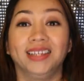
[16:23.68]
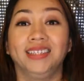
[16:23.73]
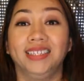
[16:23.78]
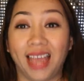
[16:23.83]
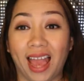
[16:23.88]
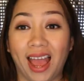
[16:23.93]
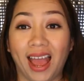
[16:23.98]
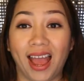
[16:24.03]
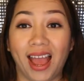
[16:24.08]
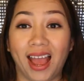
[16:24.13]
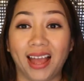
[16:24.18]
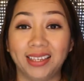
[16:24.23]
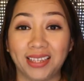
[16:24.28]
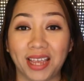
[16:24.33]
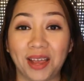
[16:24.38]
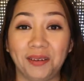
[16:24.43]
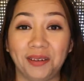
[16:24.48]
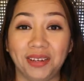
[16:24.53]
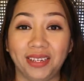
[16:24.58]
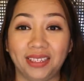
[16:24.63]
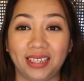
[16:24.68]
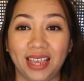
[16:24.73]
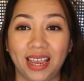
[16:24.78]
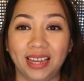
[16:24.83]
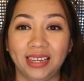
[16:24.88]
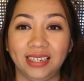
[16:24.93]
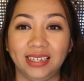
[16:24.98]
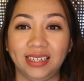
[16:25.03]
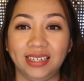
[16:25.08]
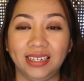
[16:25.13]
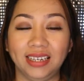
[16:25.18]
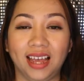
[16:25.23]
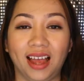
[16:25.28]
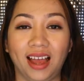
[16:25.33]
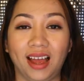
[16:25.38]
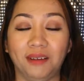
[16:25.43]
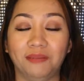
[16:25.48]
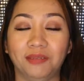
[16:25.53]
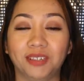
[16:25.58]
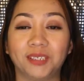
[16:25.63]
Yeah, as I was saying,
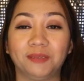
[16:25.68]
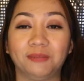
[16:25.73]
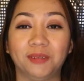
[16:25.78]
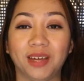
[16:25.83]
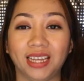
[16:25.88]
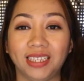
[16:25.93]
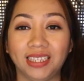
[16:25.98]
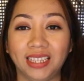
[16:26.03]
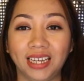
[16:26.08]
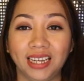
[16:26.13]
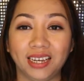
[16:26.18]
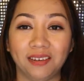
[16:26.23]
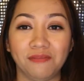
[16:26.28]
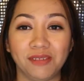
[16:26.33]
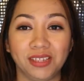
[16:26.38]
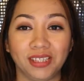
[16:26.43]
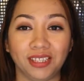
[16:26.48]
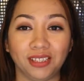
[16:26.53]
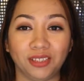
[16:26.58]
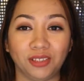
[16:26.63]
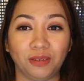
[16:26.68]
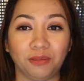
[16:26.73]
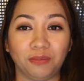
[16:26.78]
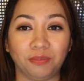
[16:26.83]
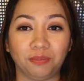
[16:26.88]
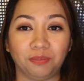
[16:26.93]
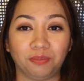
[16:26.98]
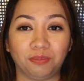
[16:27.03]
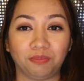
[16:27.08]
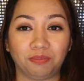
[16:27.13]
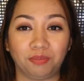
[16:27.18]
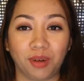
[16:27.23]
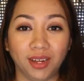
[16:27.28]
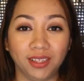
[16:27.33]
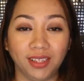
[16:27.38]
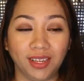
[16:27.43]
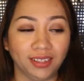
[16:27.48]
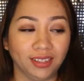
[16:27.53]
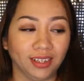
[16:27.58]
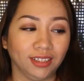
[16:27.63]
mas magandang gamitin tong
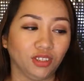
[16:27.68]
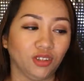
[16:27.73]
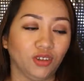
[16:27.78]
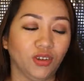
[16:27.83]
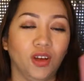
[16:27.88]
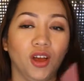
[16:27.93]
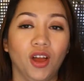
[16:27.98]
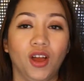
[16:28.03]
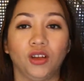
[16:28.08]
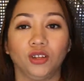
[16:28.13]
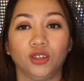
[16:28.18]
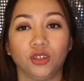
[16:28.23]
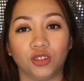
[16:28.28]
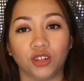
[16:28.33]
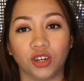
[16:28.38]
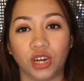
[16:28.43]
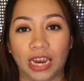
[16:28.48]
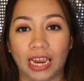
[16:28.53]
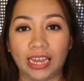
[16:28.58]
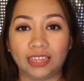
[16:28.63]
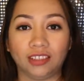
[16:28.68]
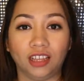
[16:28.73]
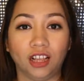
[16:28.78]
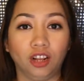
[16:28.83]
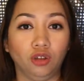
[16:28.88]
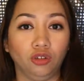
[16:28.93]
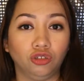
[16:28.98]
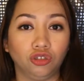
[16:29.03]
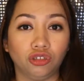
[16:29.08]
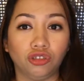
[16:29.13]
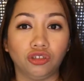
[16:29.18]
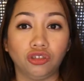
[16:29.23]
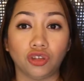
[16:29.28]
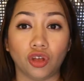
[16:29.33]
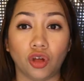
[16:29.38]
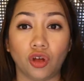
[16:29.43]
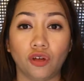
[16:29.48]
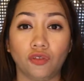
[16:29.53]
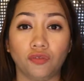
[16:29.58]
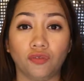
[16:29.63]
product na to to create illusions
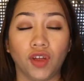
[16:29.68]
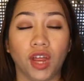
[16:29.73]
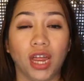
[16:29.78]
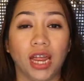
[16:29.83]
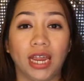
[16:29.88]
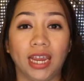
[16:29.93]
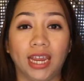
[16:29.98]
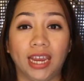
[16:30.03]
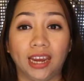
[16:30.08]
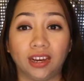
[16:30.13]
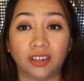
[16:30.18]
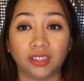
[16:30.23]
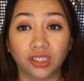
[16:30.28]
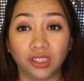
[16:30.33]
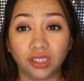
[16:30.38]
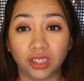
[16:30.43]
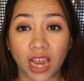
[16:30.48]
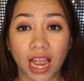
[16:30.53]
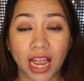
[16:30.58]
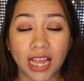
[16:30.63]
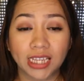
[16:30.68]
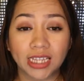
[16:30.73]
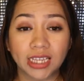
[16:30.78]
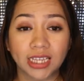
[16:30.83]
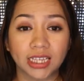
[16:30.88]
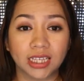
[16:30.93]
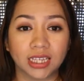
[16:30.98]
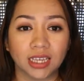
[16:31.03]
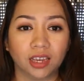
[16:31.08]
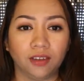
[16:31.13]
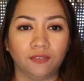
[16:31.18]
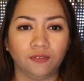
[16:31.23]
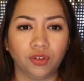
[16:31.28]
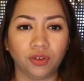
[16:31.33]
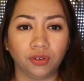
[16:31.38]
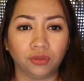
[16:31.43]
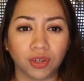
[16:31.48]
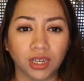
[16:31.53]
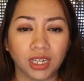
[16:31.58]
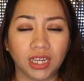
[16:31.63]
of hair strands
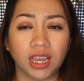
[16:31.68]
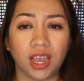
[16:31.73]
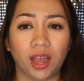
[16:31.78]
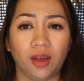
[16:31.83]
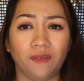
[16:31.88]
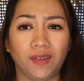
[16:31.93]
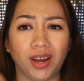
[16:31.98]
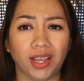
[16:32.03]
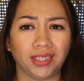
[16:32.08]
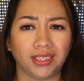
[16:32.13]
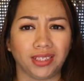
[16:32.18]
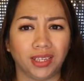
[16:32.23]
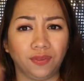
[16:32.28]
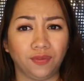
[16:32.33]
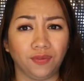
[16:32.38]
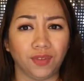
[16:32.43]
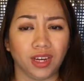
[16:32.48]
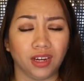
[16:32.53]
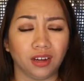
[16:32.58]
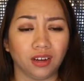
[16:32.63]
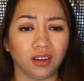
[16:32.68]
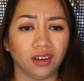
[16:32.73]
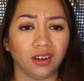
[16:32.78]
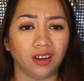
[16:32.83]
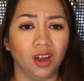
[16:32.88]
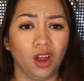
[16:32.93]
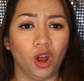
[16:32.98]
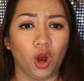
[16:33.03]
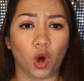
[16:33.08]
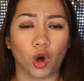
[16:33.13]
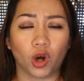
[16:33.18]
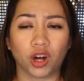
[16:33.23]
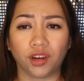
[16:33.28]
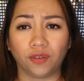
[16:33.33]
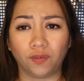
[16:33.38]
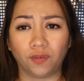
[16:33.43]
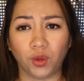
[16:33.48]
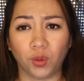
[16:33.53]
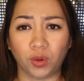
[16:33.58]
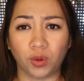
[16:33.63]
if you really have like severe or
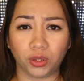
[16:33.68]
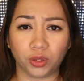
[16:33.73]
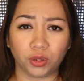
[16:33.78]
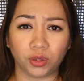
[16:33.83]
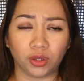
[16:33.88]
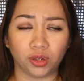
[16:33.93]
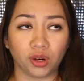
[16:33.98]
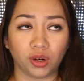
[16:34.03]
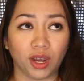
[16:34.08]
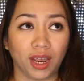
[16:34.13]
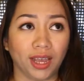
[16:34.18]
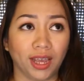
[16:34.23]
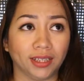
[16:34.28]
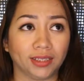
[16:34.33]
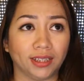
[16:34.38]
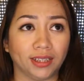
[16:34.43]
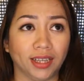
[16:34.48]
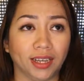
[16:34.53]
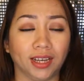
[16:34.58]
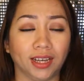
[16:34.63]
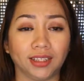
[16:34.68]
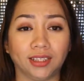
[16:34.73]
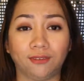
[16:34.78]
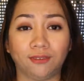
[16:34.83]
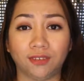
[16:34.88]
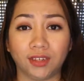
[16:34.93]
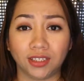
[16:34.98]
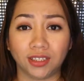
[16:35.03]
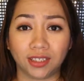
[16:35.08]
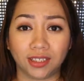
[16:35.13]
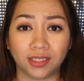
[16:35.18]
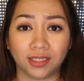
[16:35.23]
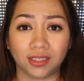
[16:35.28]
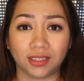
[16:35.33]
if you want to create like a different